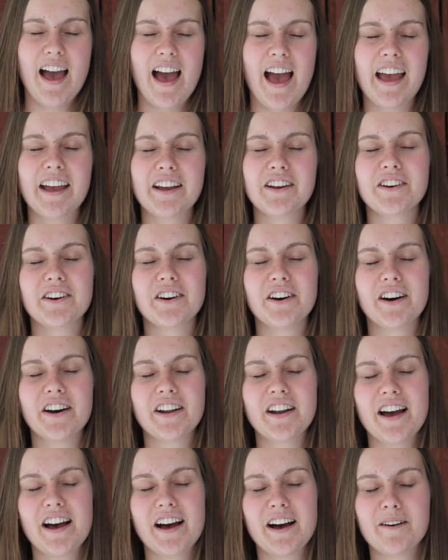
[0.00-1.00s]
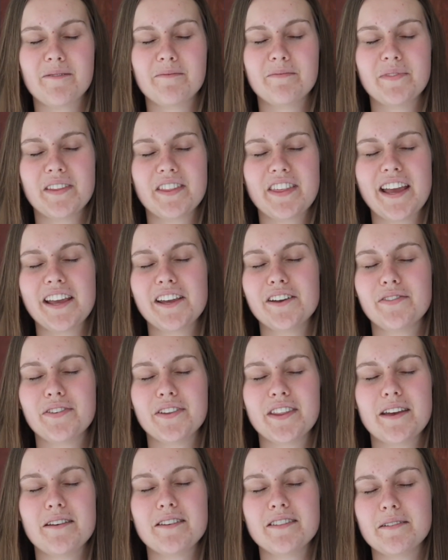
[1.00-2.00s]
Hey God, thank you for
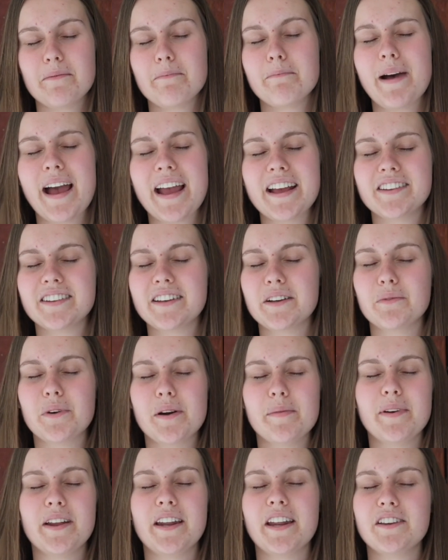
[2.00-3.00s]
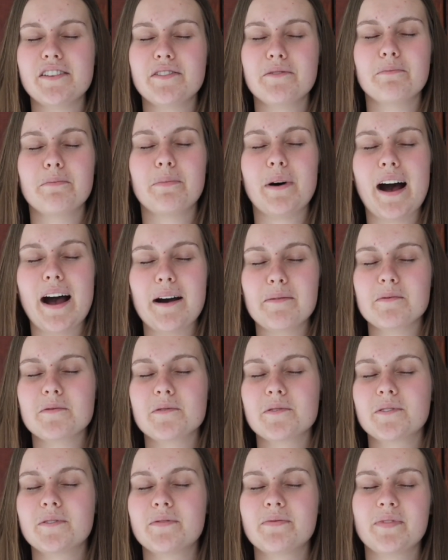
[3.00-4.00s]
these amazing women in your
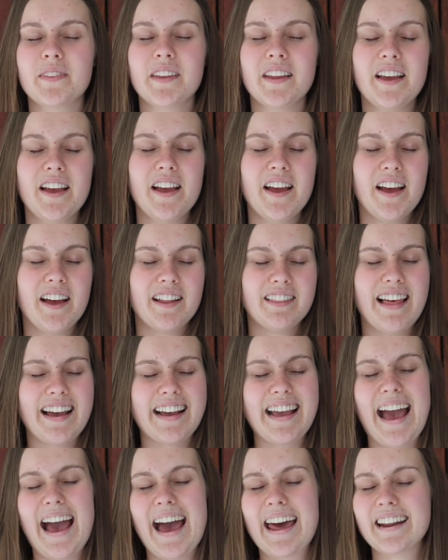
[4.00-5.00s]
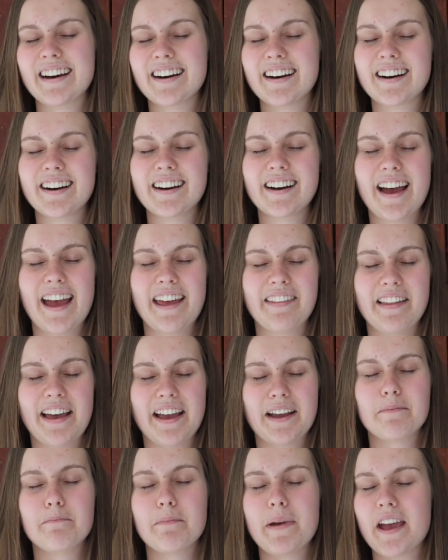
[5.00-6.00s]
Bible, like Anna and
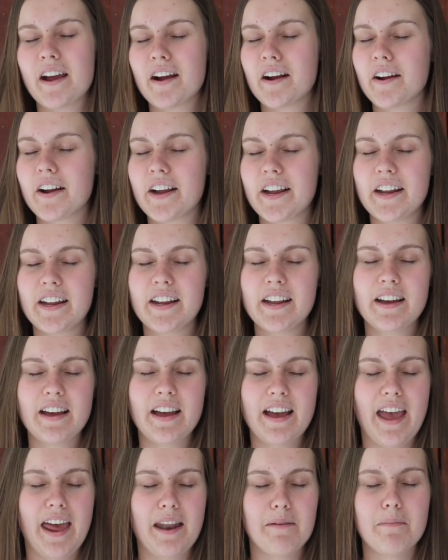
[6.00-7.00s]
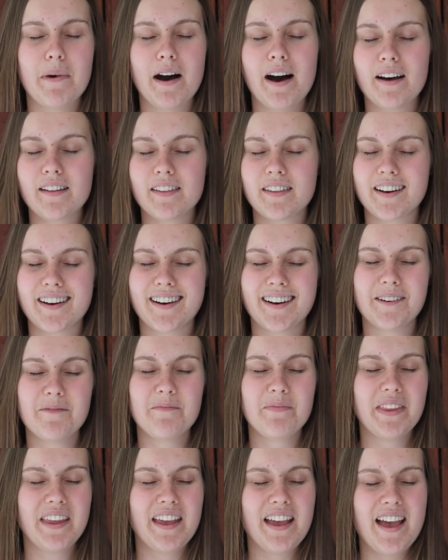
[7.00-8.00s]
like Mary and Martha.
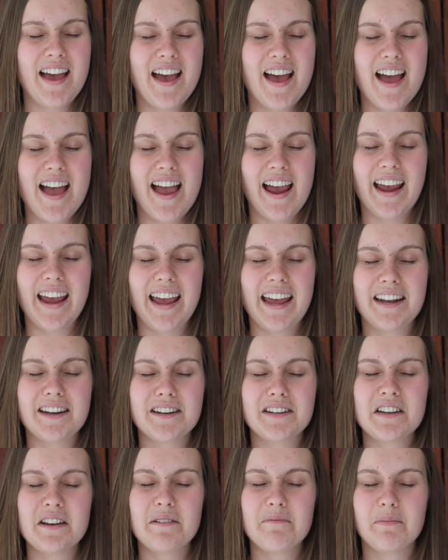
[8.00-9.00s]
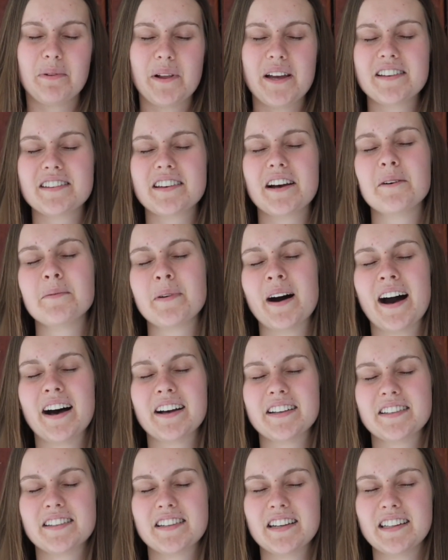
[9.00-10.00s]
And please help
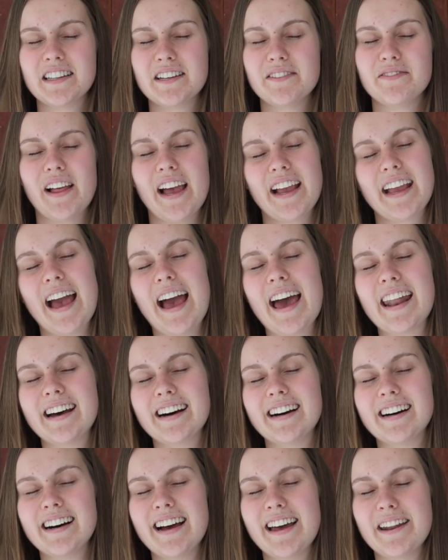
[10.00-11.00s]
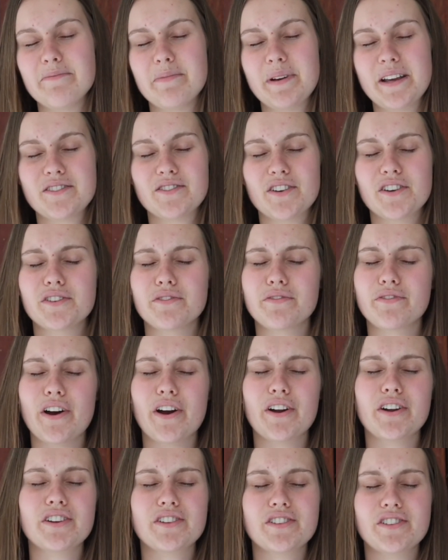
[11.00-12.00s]
us to live like Anna and be so
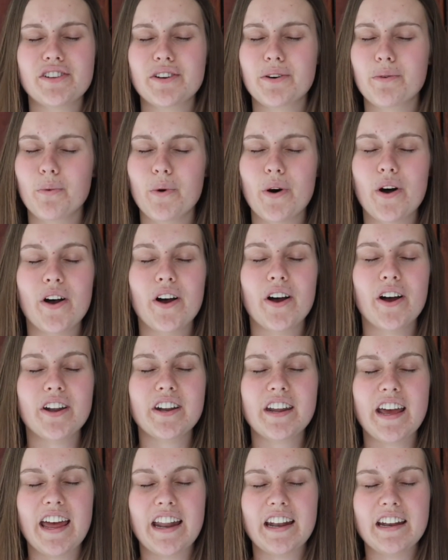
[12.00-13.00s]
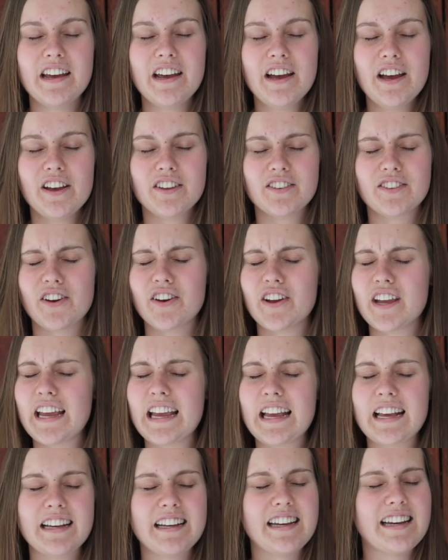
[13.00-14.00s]
devoted to your word and so
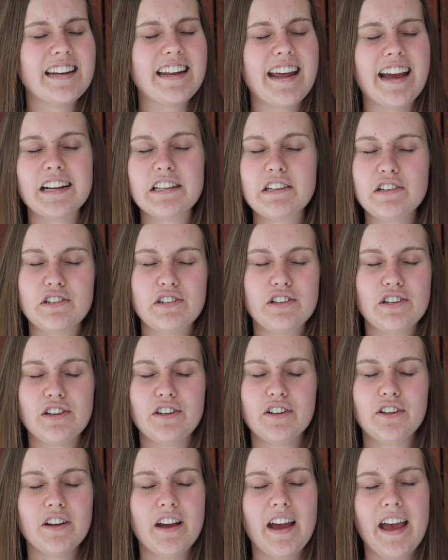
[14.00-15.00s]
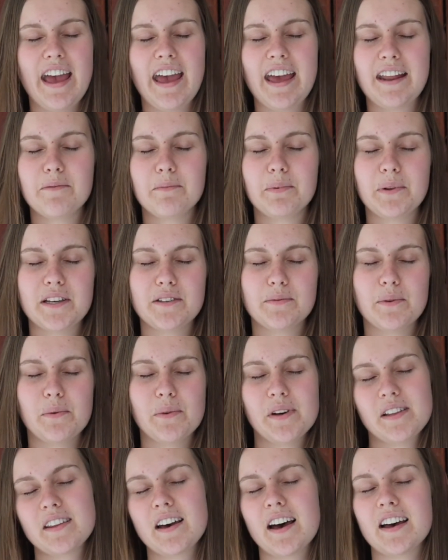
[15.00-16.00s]
connected to you. And please be
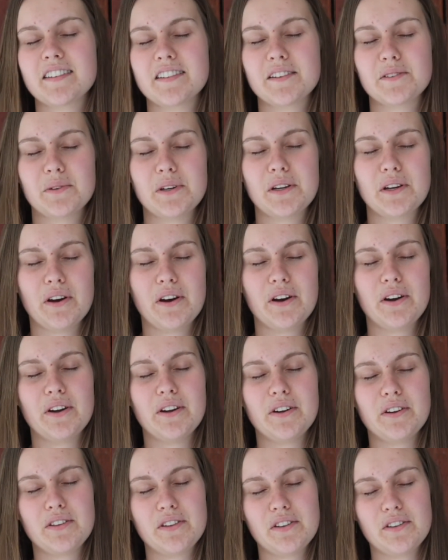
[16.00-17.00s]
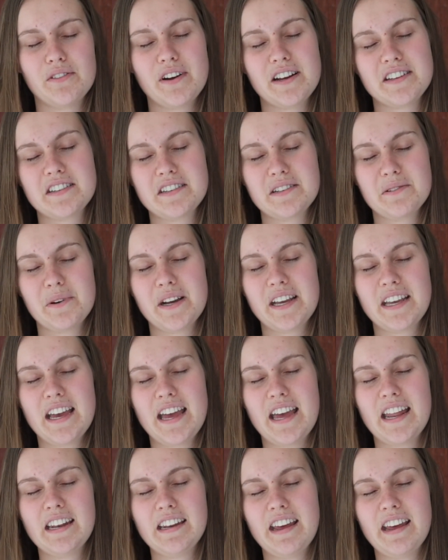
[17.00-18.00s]
with us as we go through the rest of the
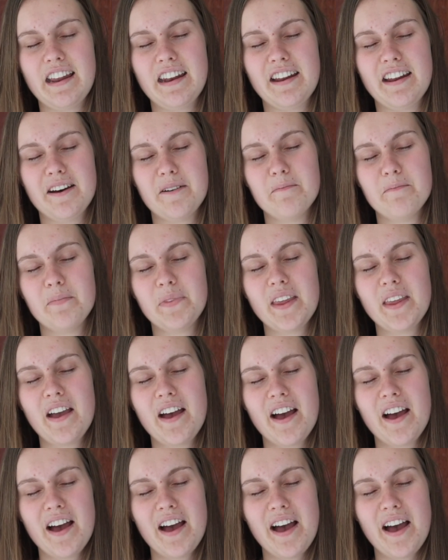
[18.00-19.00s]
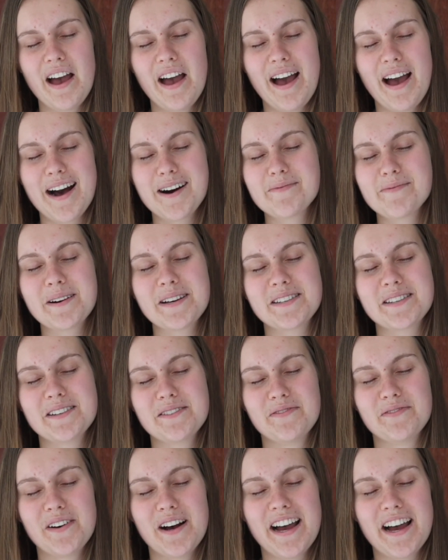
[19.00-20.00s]
weekend and help us
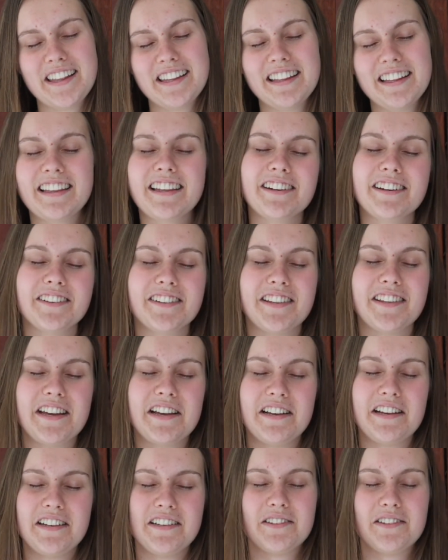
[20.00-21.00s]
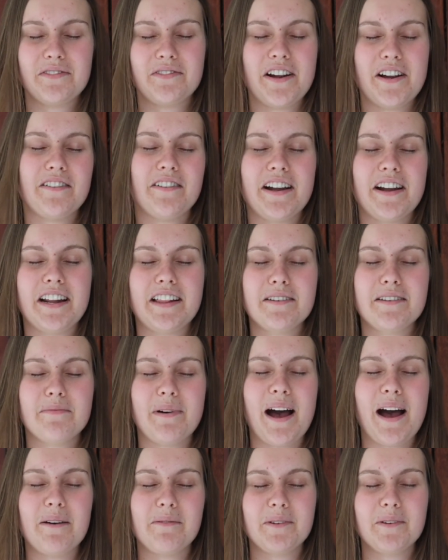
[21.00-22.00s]
to find the little things rereading the
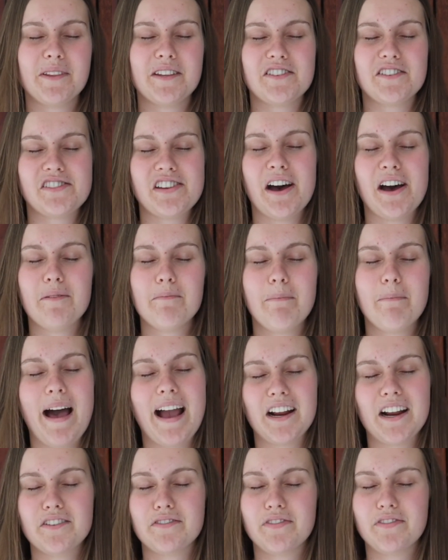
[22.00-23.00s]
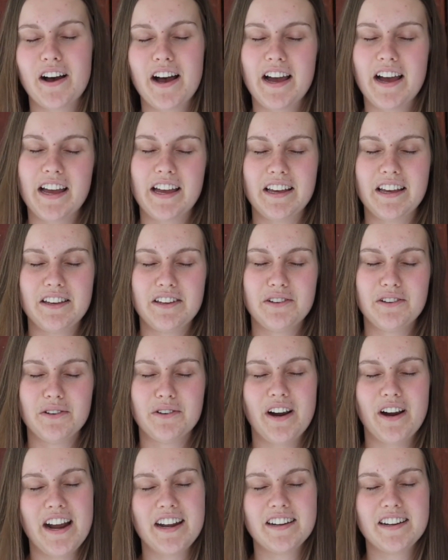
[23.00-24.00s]
Bible that just help magnify your
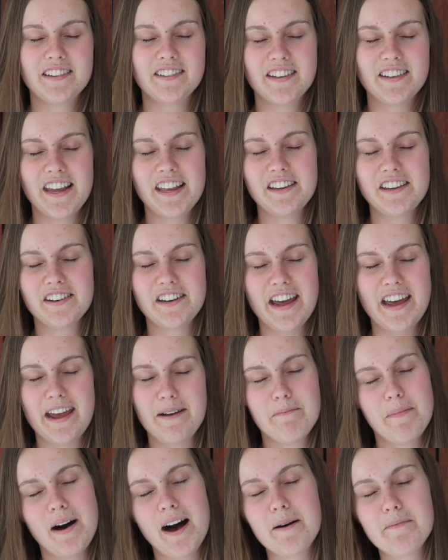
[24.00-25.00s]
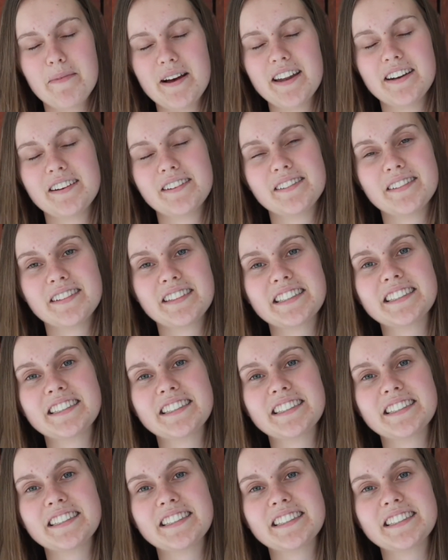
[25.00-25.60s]
greatness. In your name, amen.